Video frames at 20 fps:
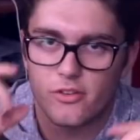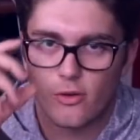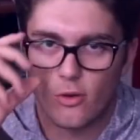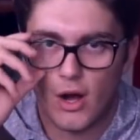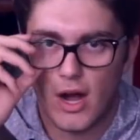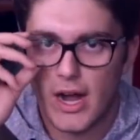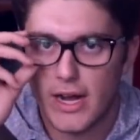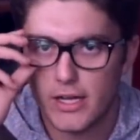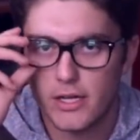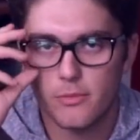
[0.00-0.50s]
So
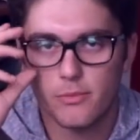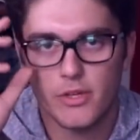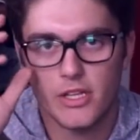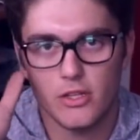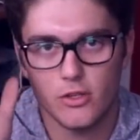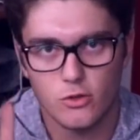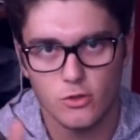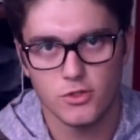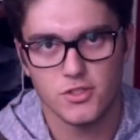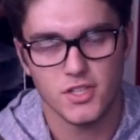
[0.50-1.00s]
I could be
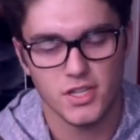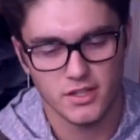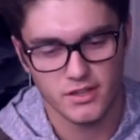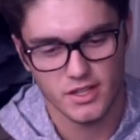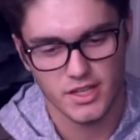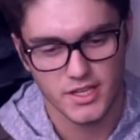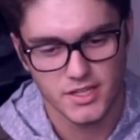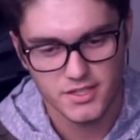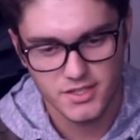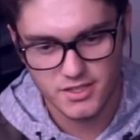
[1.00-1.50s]
using
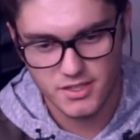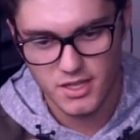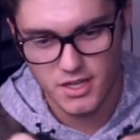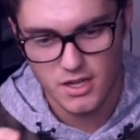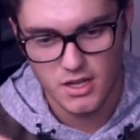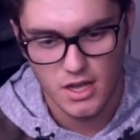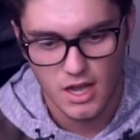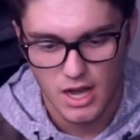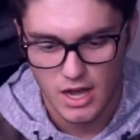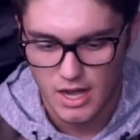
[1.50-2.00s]
this
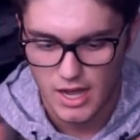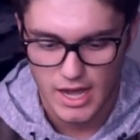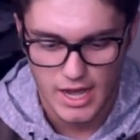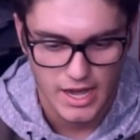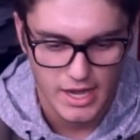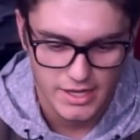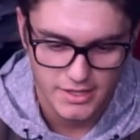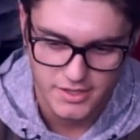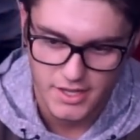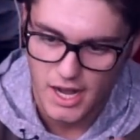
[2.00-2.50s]

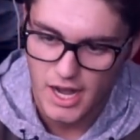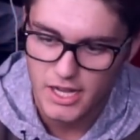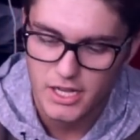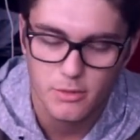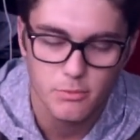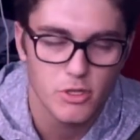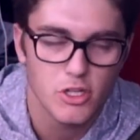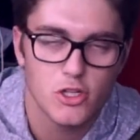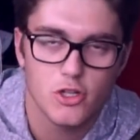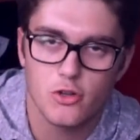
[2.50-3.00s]
and I
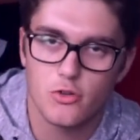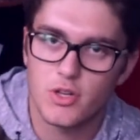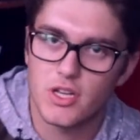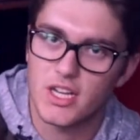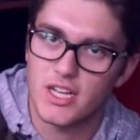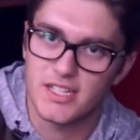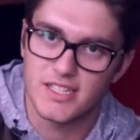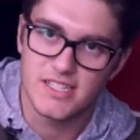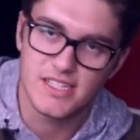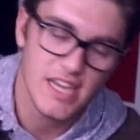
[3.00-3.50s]
could be
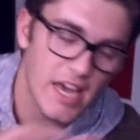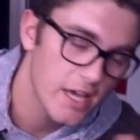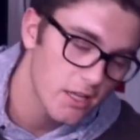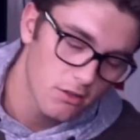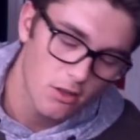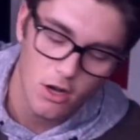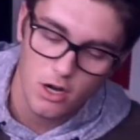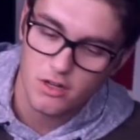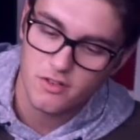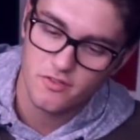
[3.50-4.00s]
shooting a
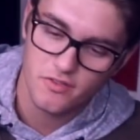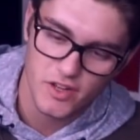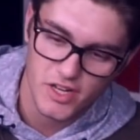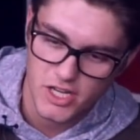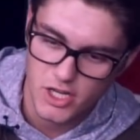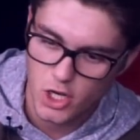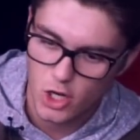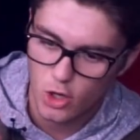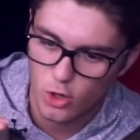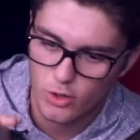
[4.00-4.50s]
day-long
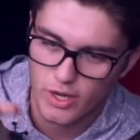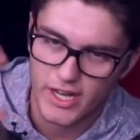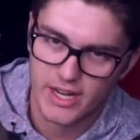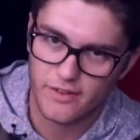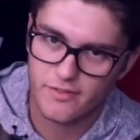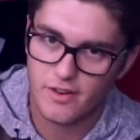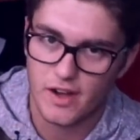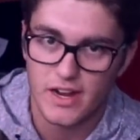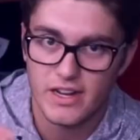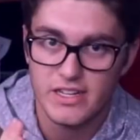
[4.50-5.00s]
video, and
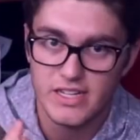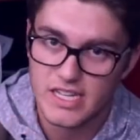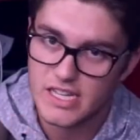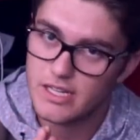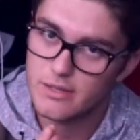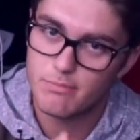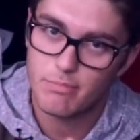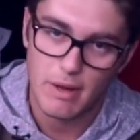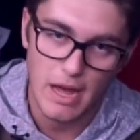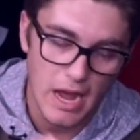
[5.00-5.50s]
if I
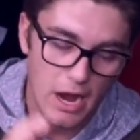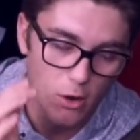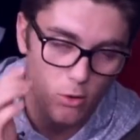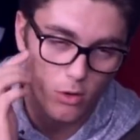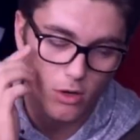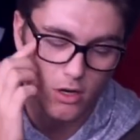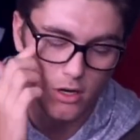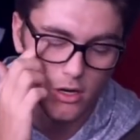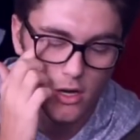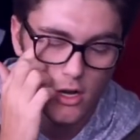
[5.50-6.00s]
need
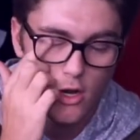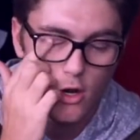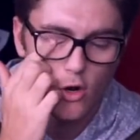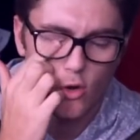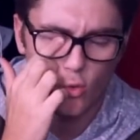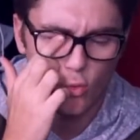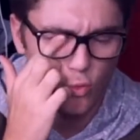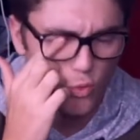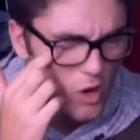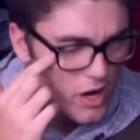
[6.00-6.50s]
power
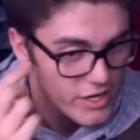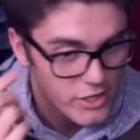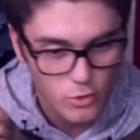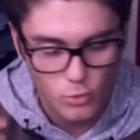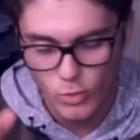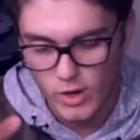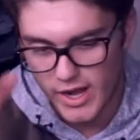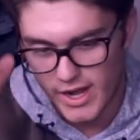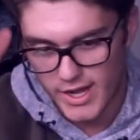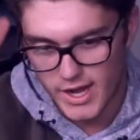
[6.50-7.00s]
right
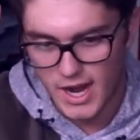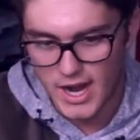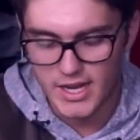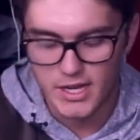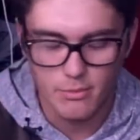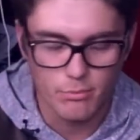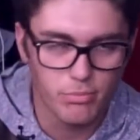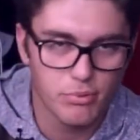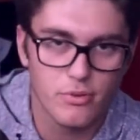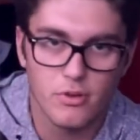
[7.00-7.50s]
away, I
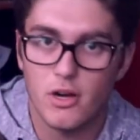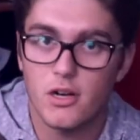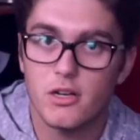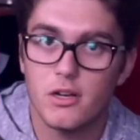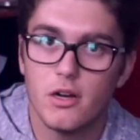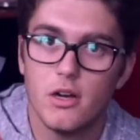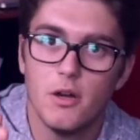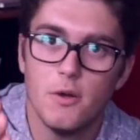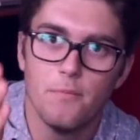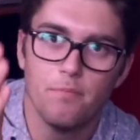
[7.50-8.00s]
can
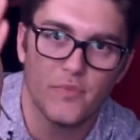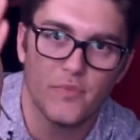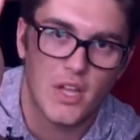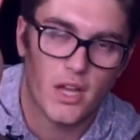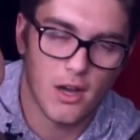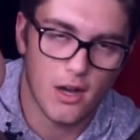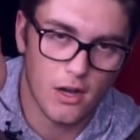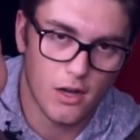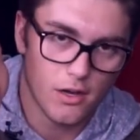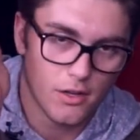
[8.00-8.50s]
plug
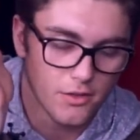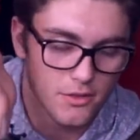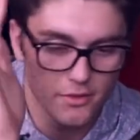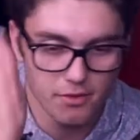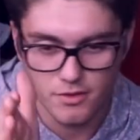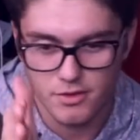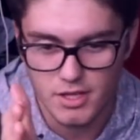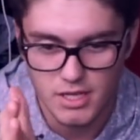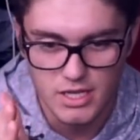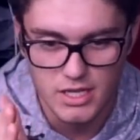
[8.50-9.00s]

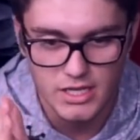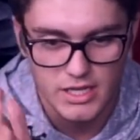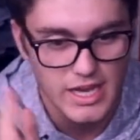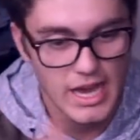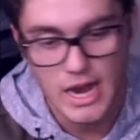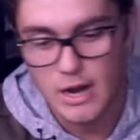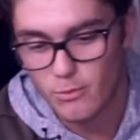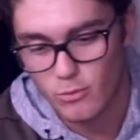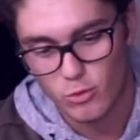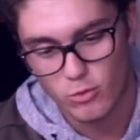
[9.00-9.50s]
the
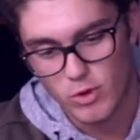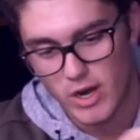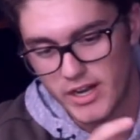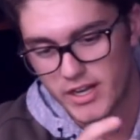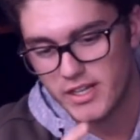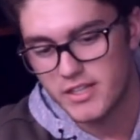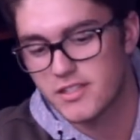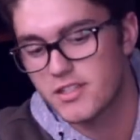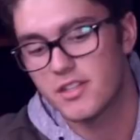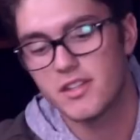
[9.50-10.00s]
camera right
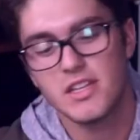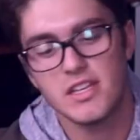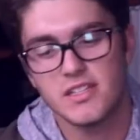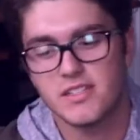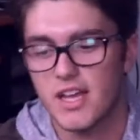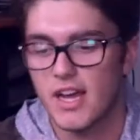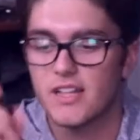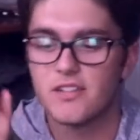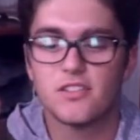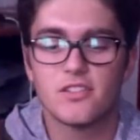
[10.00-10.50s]
into
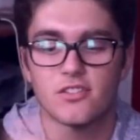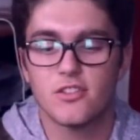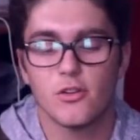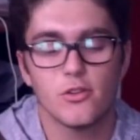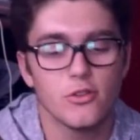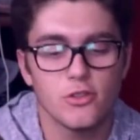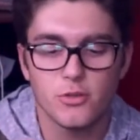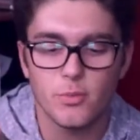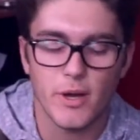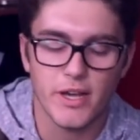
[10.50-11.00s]
these and
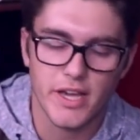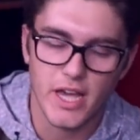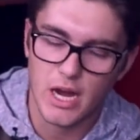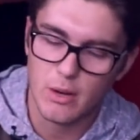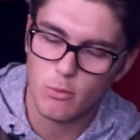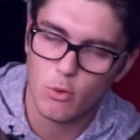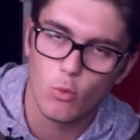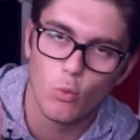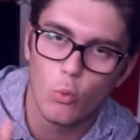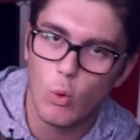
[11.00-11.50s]
still use my
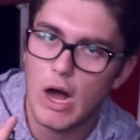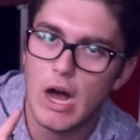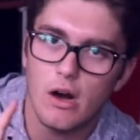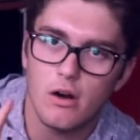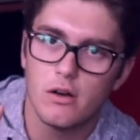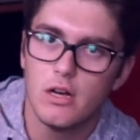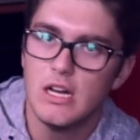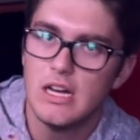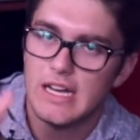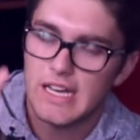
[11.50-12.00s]
camera
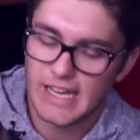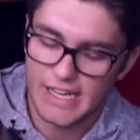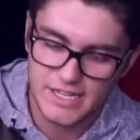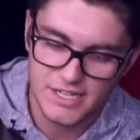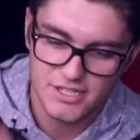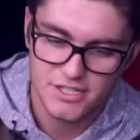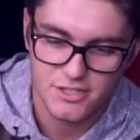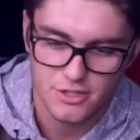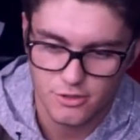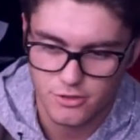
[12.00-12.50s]
while it
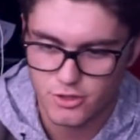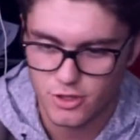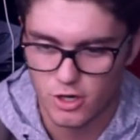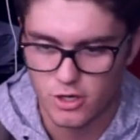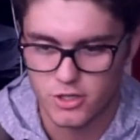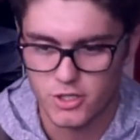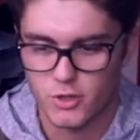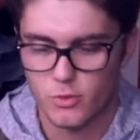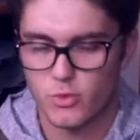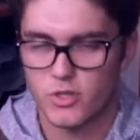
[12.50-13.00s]
is still
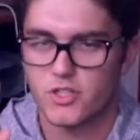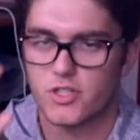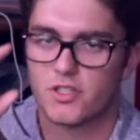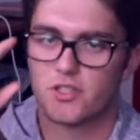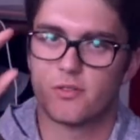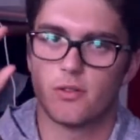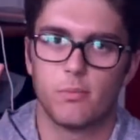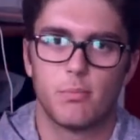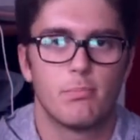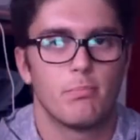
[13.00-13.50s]
charging, which
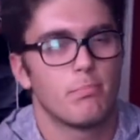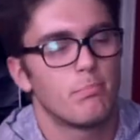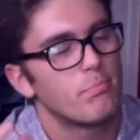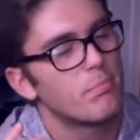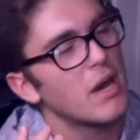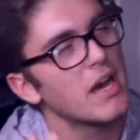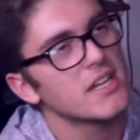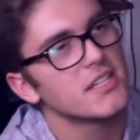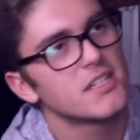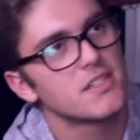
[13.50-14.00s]
is the
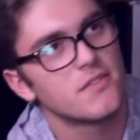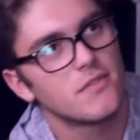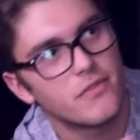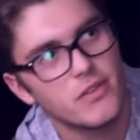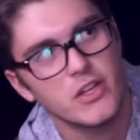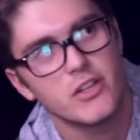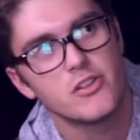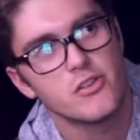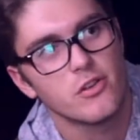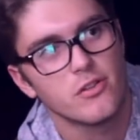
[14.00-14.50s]
best
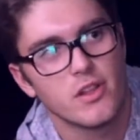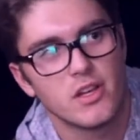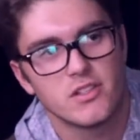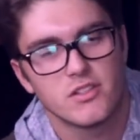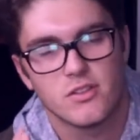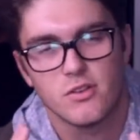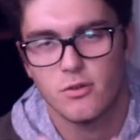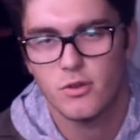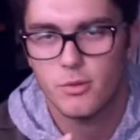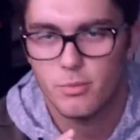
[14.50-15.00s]
feature that
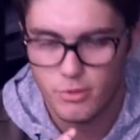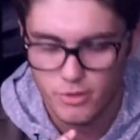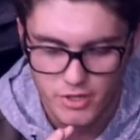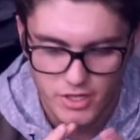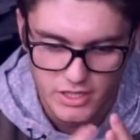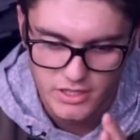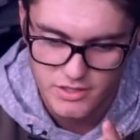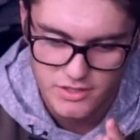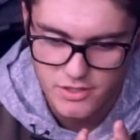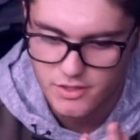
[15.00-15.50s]
Sony
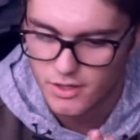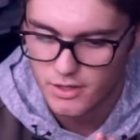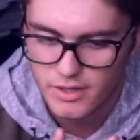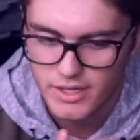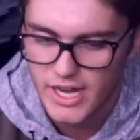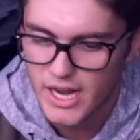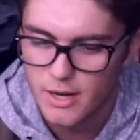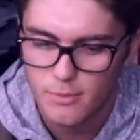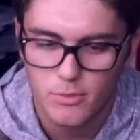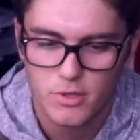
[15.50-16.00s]
put into their
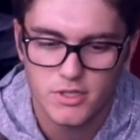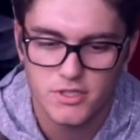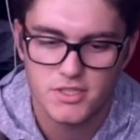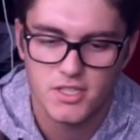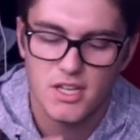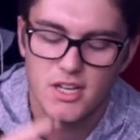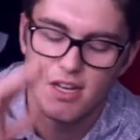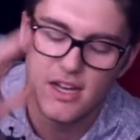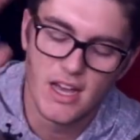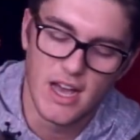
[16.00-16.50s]

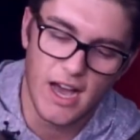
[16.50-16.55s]
cameras.